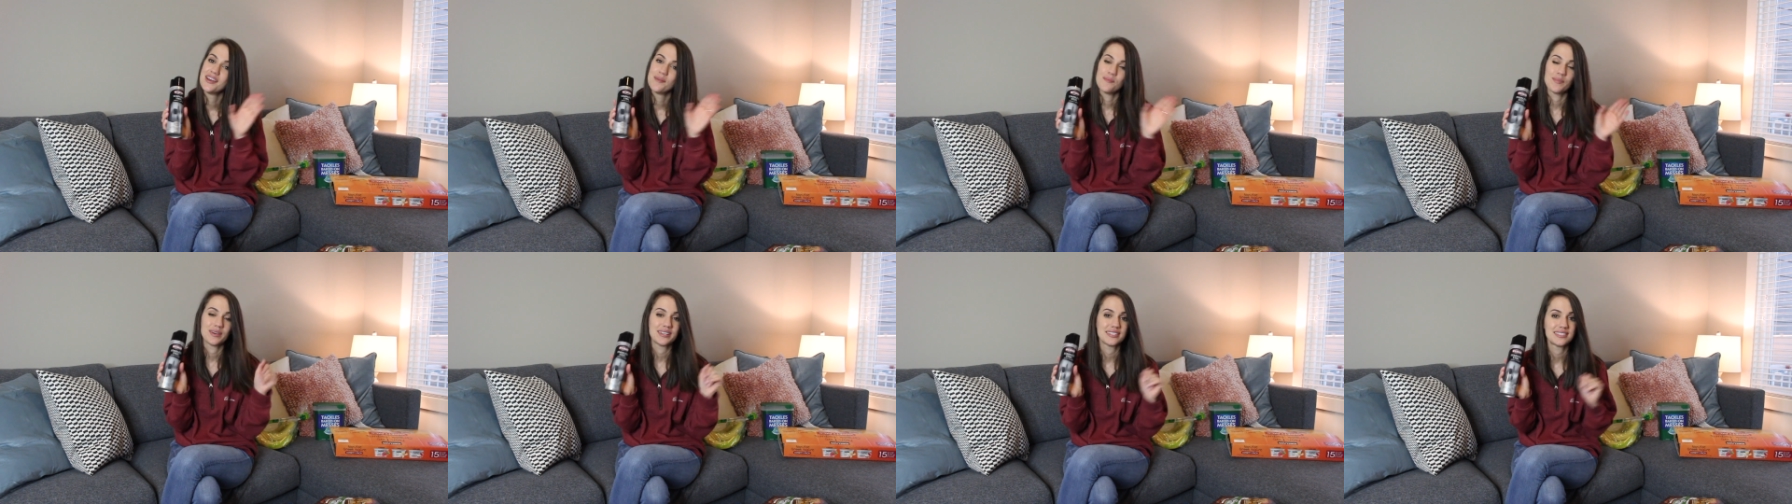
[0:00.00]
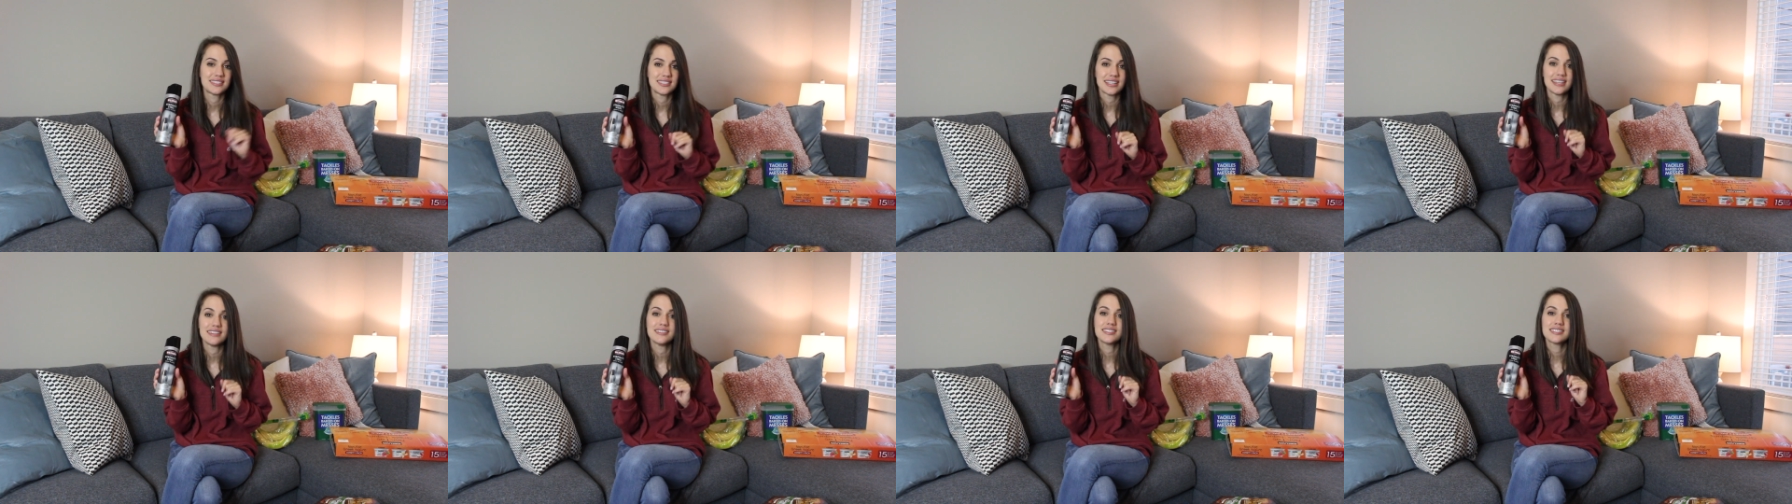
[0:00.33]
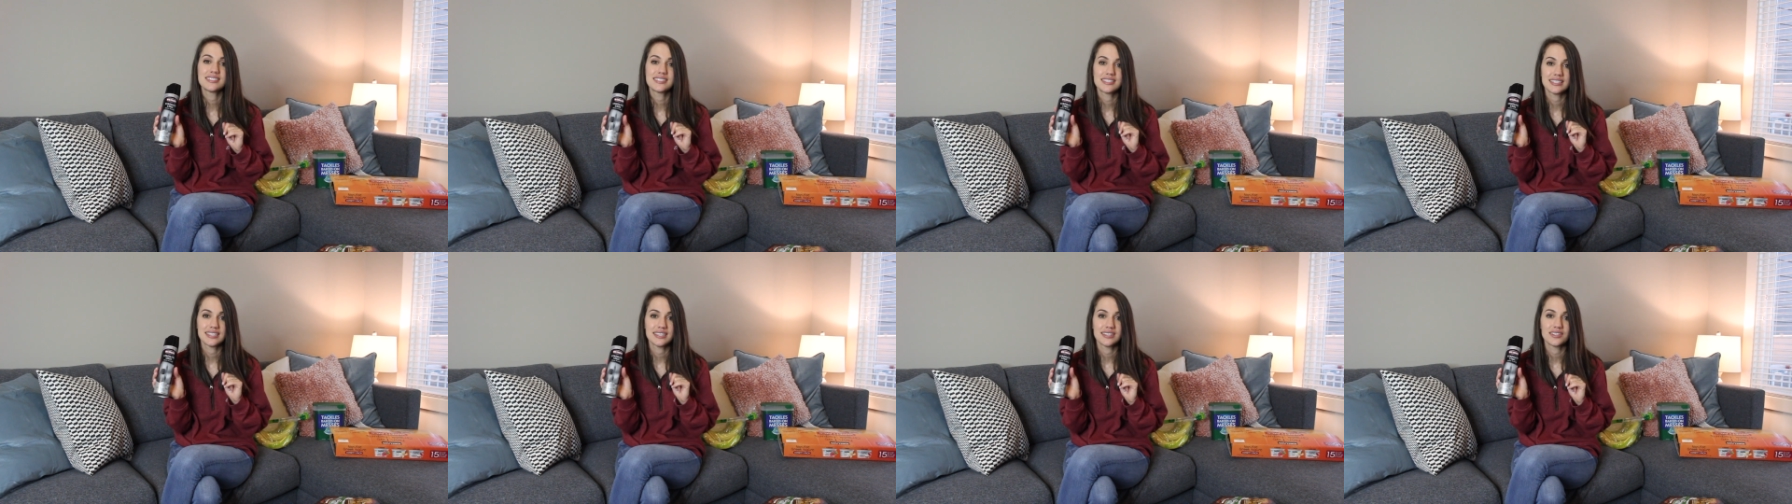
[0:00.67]
But
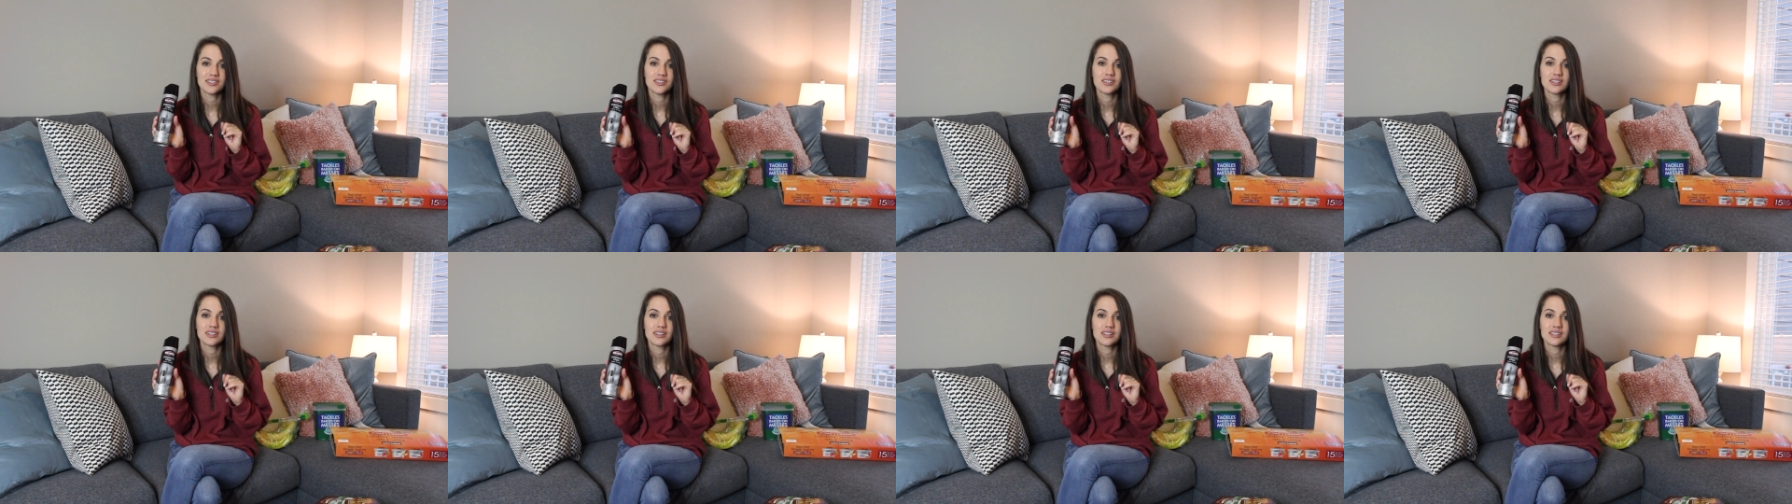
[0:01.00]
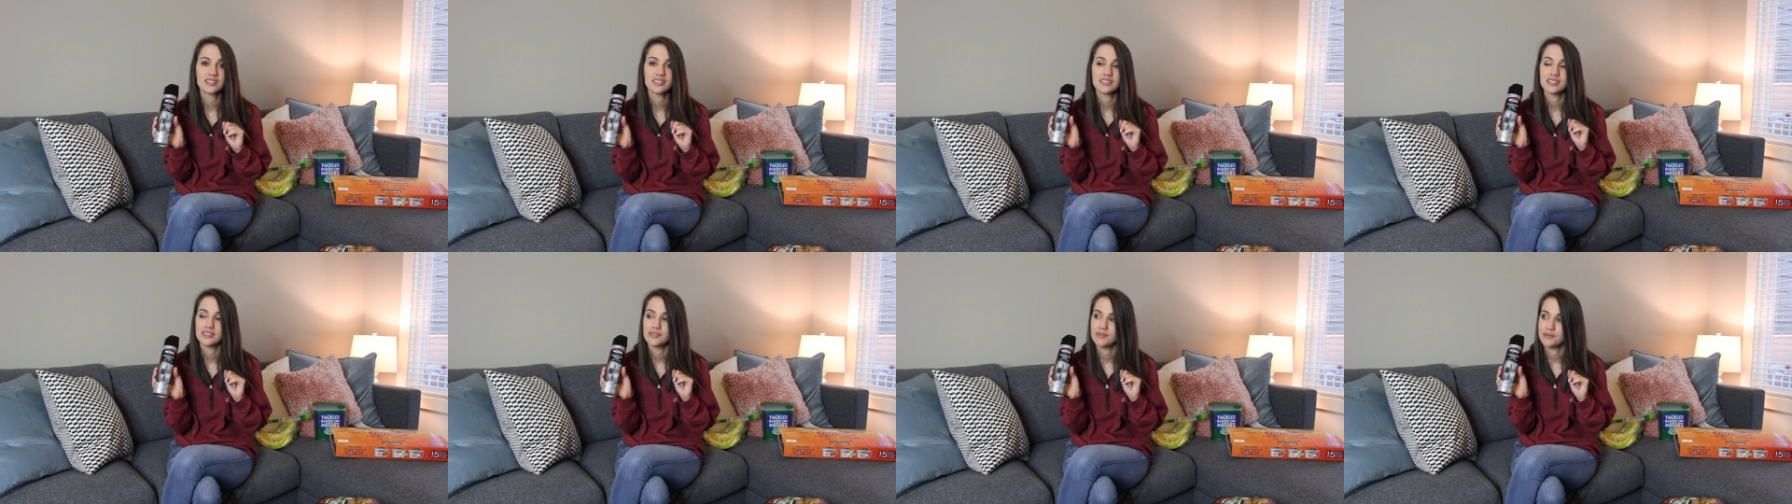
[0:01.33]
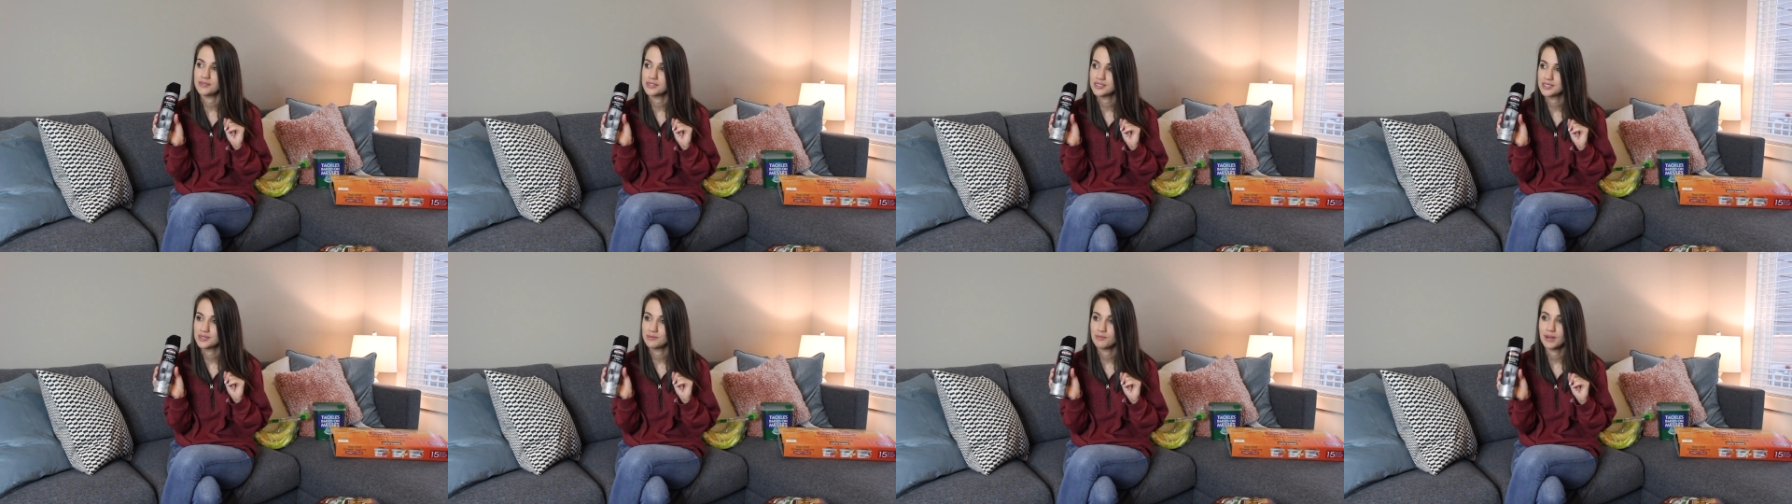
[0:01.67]
stainless steel
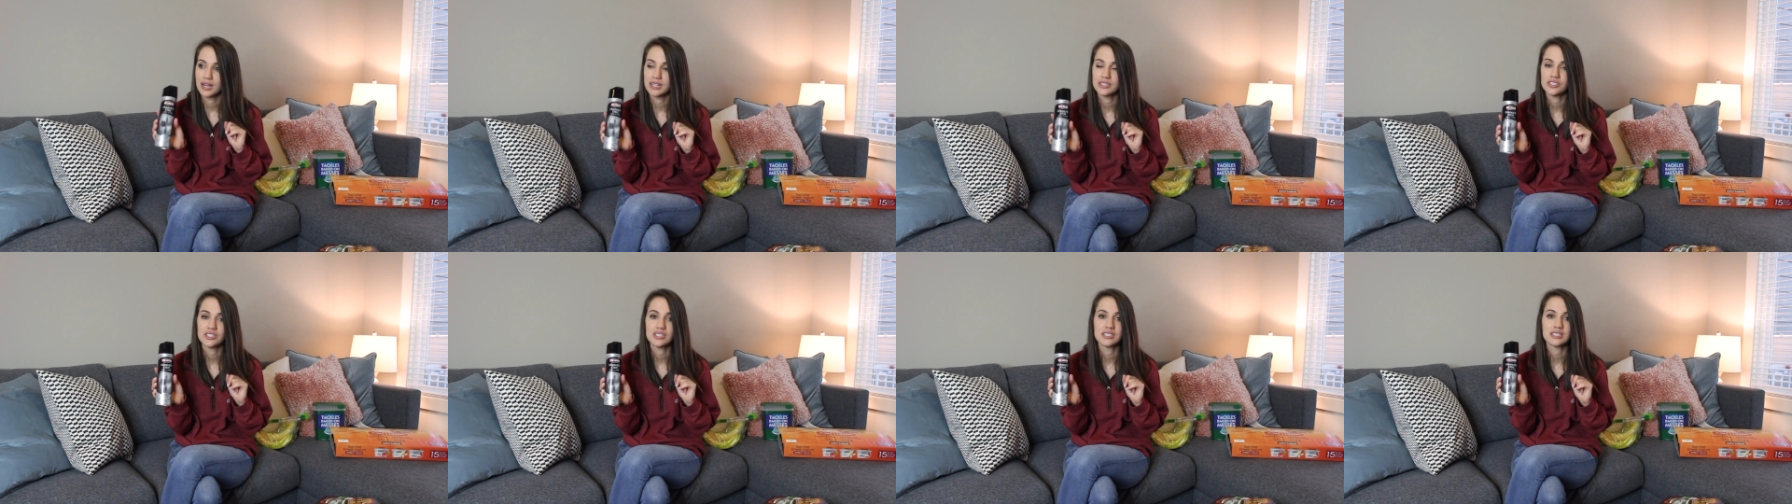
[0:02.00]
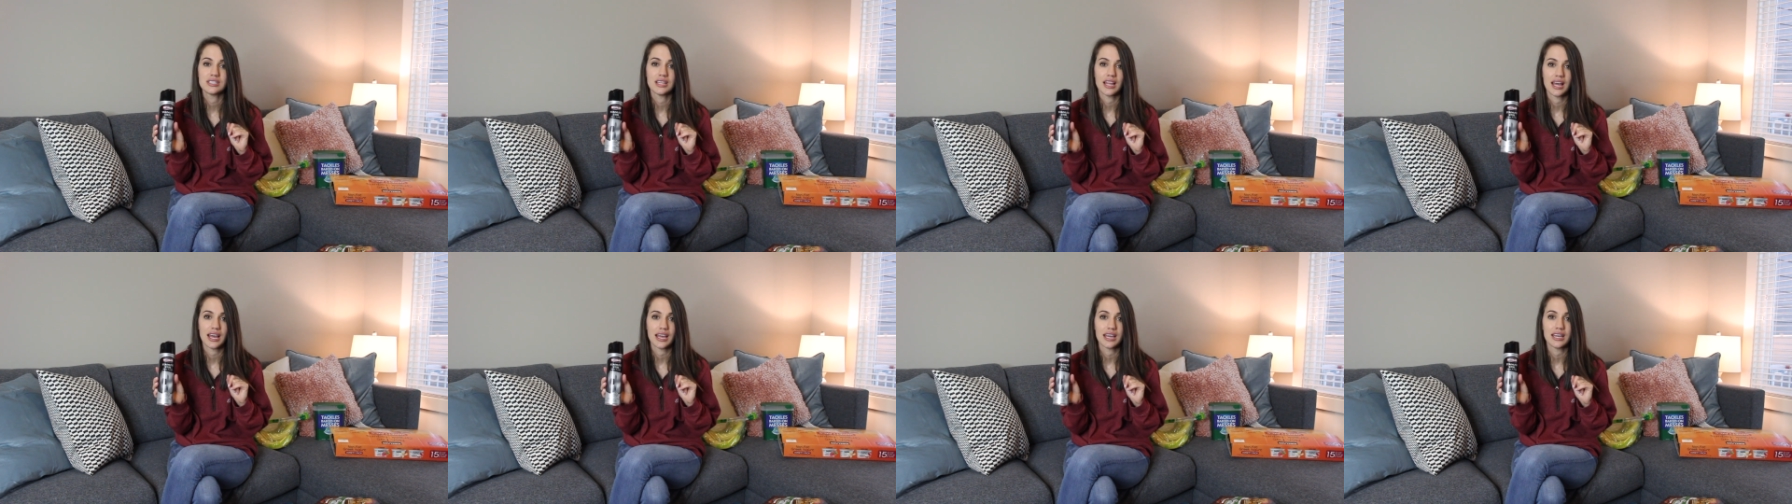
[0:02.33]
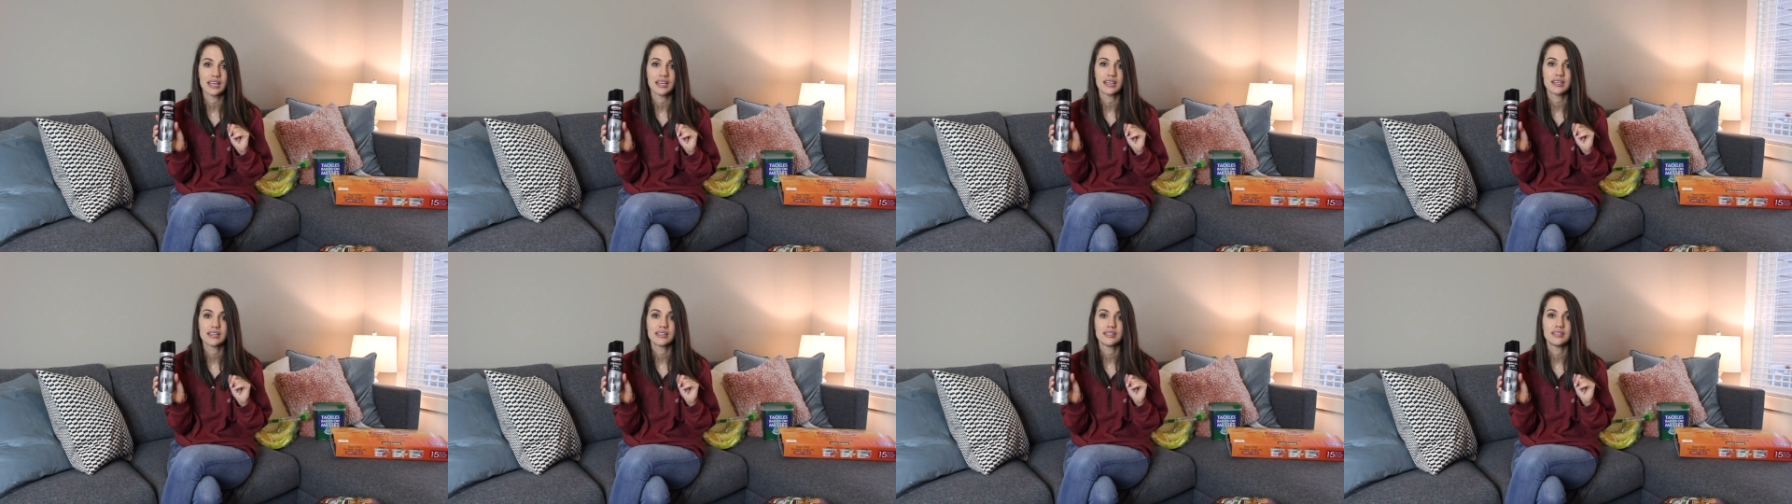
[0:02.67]
smudges
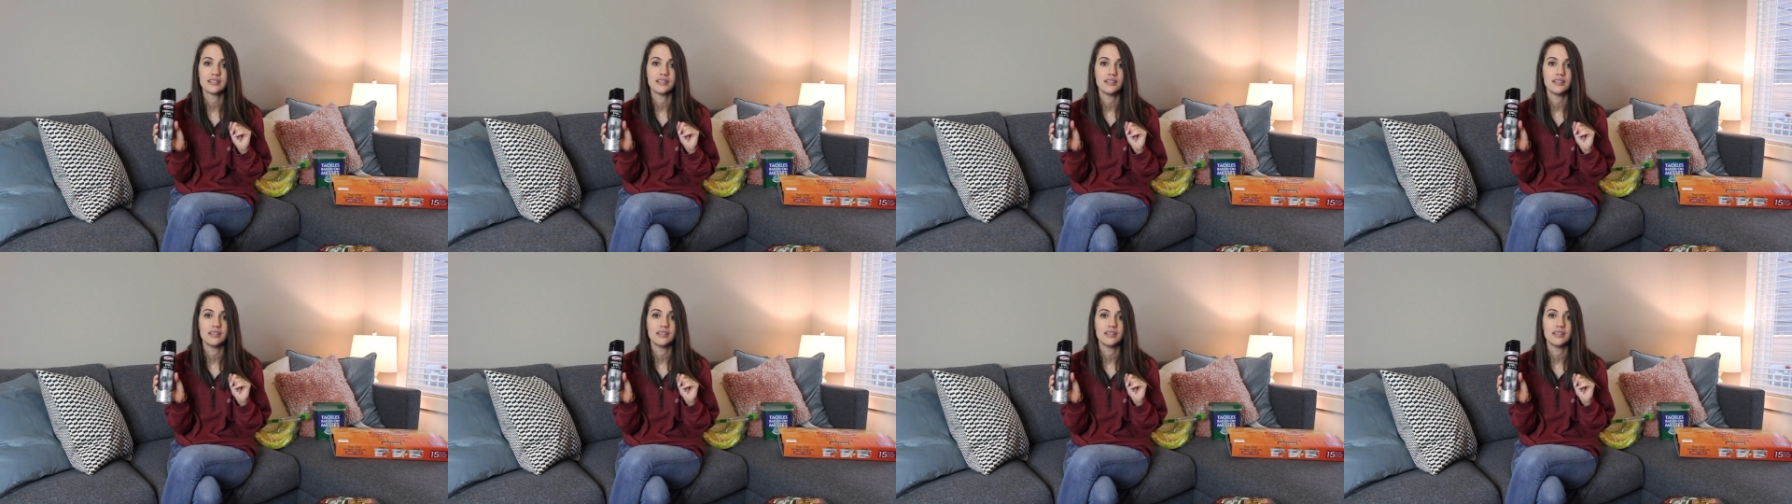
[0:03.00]
like